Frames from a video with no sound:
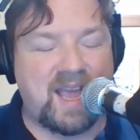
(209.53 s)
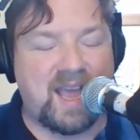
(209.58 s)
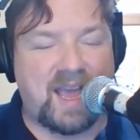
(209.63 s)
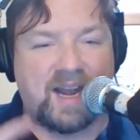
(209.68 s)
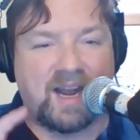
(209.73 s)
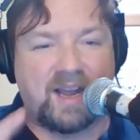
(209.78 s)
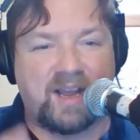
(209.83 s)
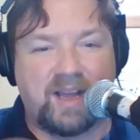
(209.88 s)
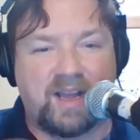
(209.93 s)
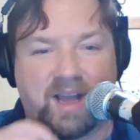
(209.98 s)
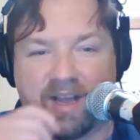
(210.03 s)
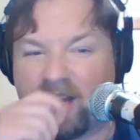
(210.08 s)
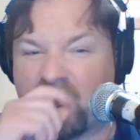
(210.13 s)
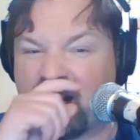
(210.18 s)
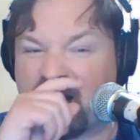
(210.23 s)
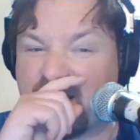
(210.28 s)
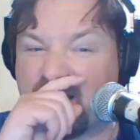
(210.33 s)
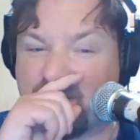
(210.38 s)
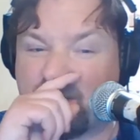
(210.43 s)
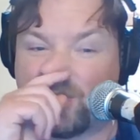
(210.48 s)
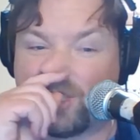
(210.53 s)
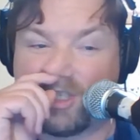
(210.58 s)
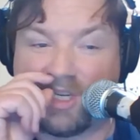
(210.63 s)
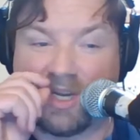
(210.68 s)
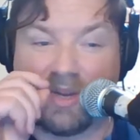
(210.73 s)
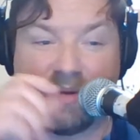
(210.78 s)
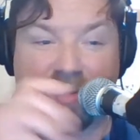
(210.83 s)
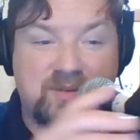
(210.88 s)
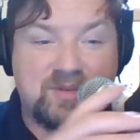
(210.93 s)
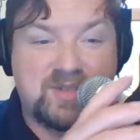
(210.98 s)
And I got to give her a
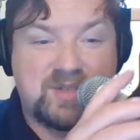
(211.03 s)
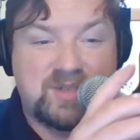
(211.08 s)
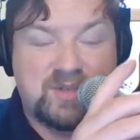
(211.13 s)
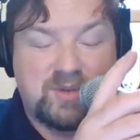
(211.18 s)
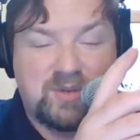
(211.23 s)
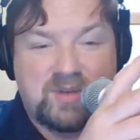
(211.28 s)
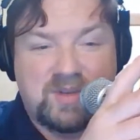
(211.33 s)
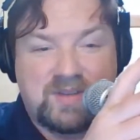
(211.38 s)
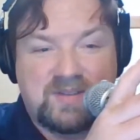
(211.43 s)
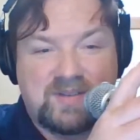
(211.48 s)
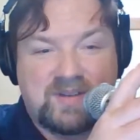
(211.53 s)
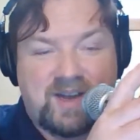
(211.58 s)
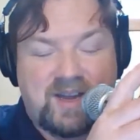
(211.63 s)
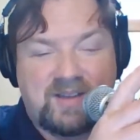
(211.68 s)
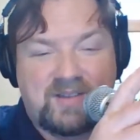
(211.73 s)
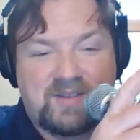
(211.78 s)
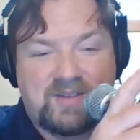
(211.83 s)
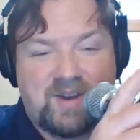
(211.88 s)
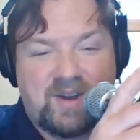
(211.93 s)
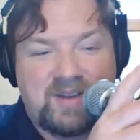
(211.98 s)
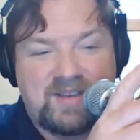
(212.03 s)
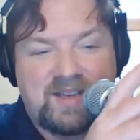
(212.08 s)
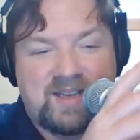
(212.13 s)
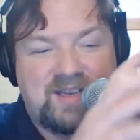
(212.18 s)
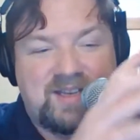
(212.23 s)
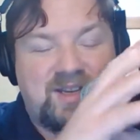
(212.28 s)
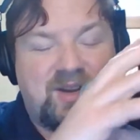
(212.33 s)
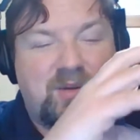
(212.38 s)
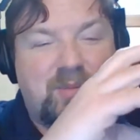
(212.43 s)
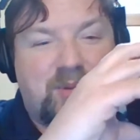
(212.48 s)
shout out too, because I saw
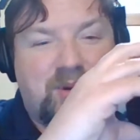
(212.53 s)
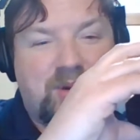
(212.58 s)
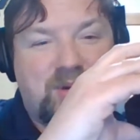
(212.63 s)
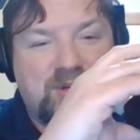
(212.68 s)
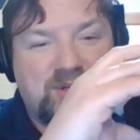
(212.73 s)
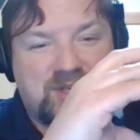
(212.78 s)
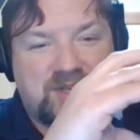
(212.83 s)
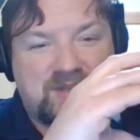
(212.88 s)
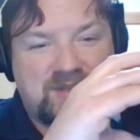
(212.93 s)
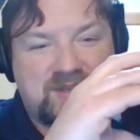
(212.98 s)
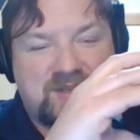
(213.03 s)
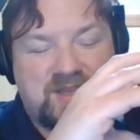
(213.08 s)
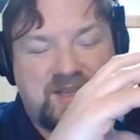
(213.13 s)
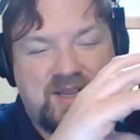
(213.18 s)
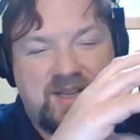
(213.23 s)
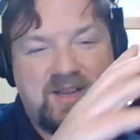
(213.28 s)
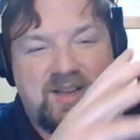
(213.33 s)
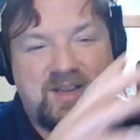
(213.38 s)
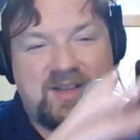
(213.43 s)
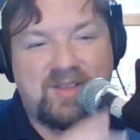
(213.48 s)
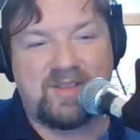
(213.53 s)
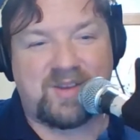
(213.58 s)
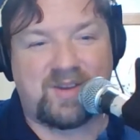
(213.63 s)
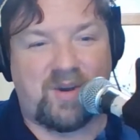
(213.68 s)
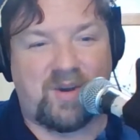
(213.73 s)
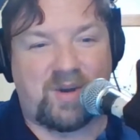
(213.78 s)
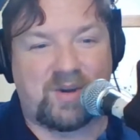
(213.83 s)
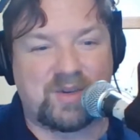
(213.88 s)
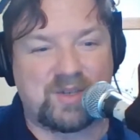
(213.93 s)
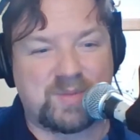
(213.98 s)
Danielle purchased the
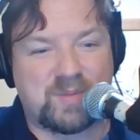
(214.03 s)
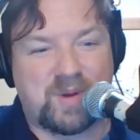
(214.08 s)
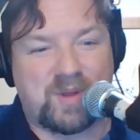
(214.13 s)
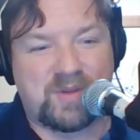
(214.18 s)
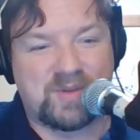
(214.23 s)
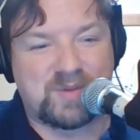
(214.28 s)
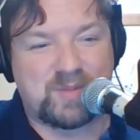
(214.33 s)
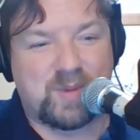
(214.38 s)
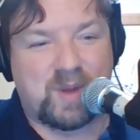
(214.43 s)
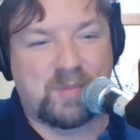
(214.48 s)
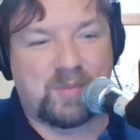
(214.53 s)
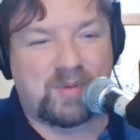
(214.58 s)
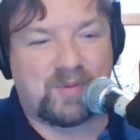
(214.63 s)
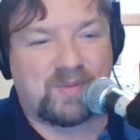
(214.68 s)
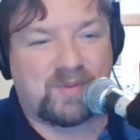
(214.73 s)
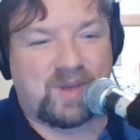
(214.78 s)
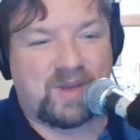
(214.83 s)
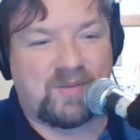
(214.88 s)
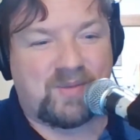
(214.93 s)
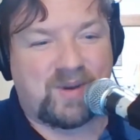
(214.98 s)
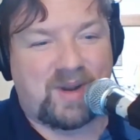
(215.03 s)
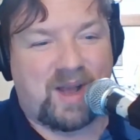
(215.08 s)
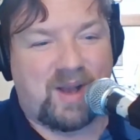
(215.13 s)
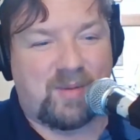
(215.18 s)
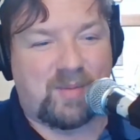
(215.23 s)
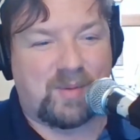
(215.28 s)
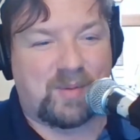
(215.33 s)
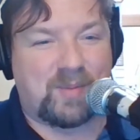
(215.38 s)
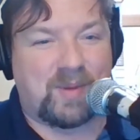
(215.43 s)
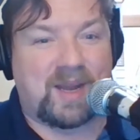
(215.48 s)
Connors Brothers Maple Flavored
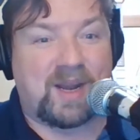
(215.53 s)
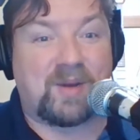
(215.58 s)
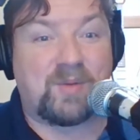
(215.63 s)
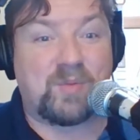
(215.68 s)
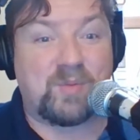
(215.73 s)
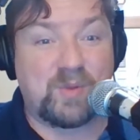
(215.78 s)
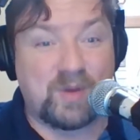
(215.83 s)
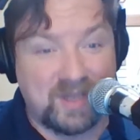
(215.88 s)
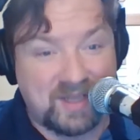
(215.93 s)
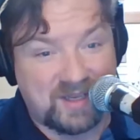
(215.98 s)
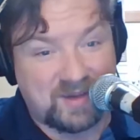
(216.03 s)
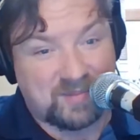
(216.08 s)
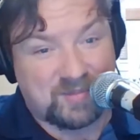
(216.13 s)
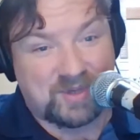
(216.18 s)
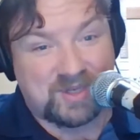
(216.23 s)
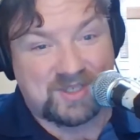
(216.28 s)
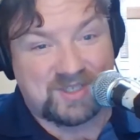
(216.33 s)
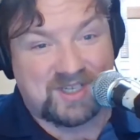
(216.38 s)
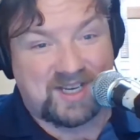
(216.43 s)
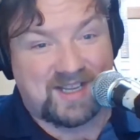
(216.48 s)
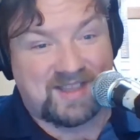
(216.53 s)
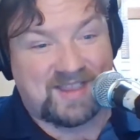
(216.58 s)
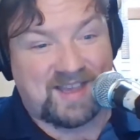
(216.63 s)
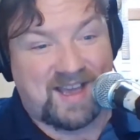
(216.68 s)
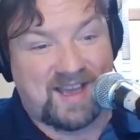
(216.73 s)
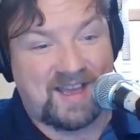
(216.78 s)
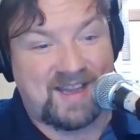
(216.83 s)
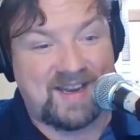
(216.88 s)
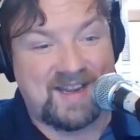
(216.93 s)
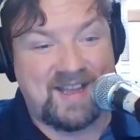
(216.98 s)
album, and I really appreciate
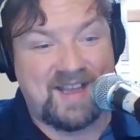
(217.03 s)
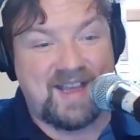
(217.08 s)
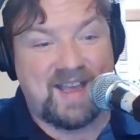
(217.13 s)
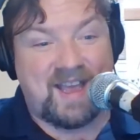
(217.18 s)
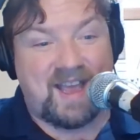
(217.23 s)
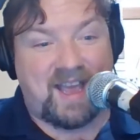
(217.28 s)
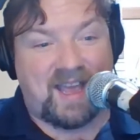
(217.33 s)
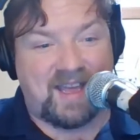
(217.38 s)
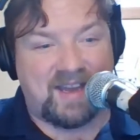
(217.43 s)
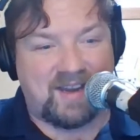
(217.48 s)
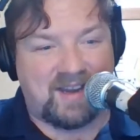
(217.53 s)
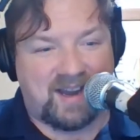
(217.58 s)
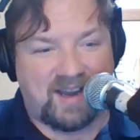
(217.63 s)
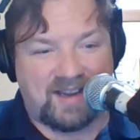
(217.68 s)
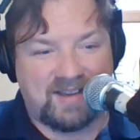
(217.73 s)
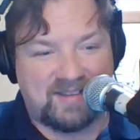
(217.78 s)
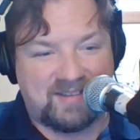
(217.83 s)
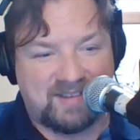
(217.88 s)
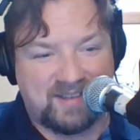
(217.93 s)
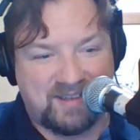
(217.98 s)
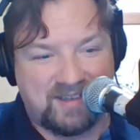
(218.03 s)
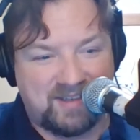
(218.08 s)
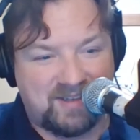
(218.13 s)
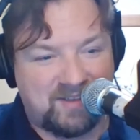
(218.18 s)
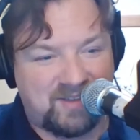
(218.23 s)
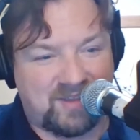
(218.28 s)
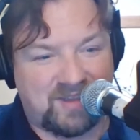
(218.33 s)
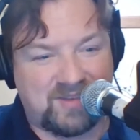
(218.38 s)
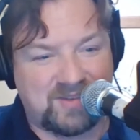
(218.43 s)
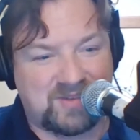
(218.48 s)
that. And I see
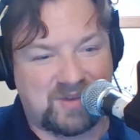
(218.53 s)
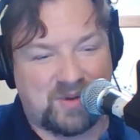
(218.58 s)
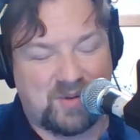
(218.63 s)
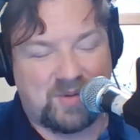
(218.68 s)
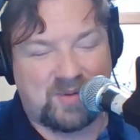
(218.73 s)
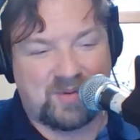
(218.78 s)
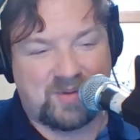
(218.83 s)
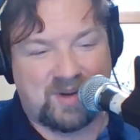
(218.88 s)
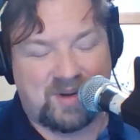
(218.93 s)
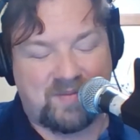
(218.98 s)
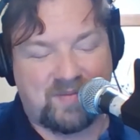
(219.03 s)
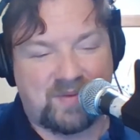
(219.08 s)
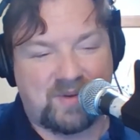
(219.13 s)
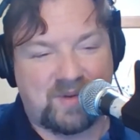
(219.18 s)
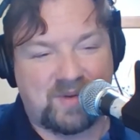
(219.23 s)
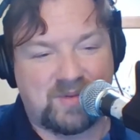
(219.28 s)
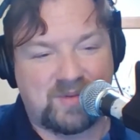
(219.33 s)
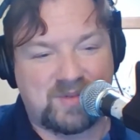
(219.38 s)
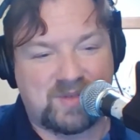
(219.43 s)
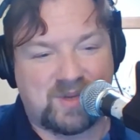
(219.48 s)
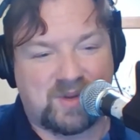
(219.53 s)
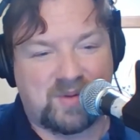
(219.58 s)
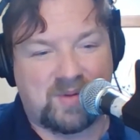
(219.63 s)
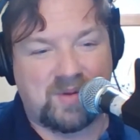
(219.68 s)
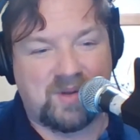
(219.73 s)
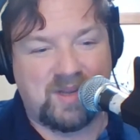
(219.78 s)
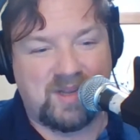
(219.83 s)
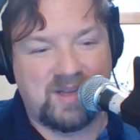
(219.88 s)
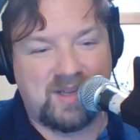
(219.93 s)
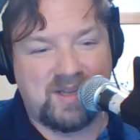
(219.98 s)
things are going great for you.
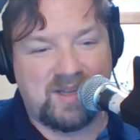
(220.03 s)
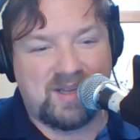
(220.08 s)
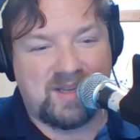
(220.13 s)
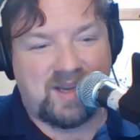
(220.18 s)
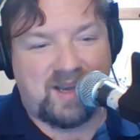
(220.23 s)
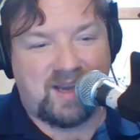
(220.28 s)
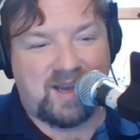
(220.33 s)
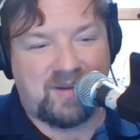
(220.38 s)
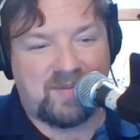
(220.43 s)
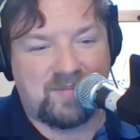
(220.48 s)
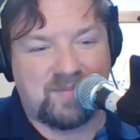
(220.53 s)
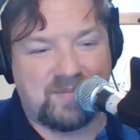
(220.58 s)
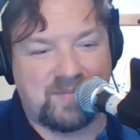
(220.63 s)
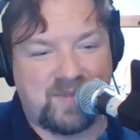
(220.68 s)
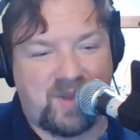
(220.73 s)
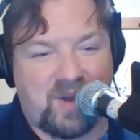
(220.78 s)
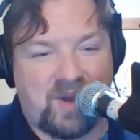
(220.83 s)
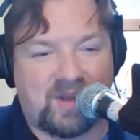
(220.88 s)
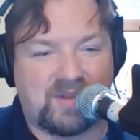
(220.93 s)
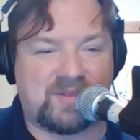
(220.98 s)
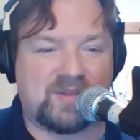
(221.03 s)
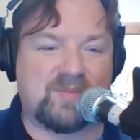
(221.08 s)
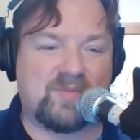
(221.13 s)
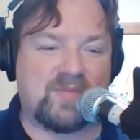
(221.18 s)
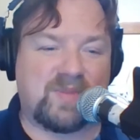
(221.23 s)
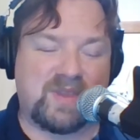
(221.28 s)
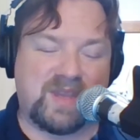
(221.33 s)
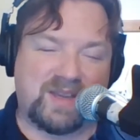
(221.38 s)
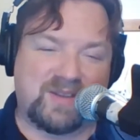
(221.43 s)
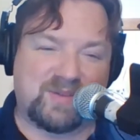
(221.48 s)
So
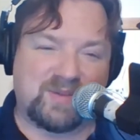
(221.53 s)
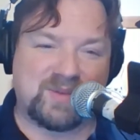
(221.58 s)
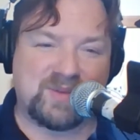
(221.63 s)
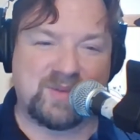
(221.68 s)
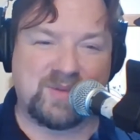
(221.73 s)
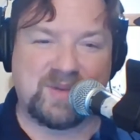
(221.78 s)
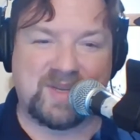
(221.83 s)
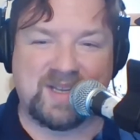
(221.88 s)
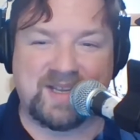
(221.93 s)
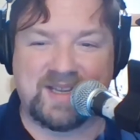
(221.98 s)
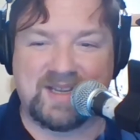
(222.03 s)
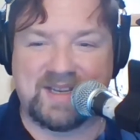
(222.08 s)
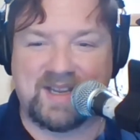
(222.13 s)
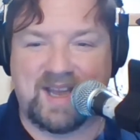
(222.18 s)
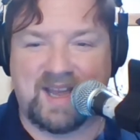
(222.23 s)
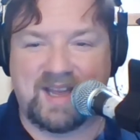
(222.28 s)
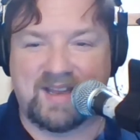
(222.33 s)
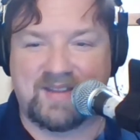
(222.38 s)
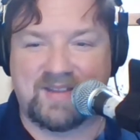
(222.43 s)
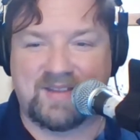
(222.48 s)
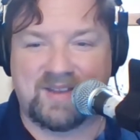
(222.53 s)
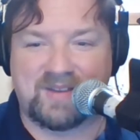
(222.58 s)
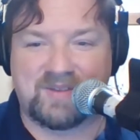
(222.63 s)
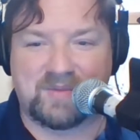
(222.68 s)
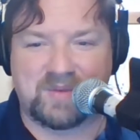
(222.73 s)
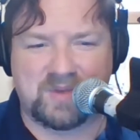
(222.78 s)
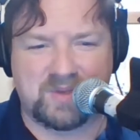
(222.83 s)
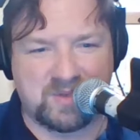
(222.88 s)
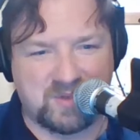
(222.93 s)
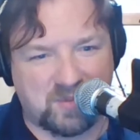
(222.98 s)
awesome. Thanks for tuning in, and thanks
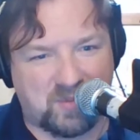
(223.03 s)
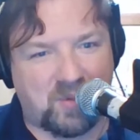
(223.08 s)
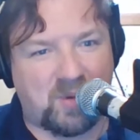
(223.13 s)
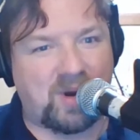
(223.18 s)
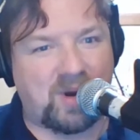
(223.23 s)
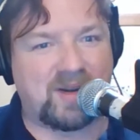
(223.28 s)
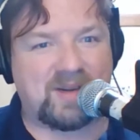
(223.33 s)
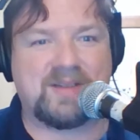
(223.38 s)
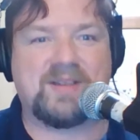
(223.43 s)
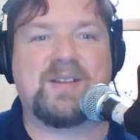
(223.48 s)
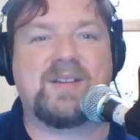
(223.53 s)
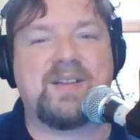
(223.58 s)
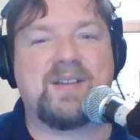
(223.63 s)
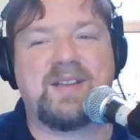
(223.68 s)
for your support.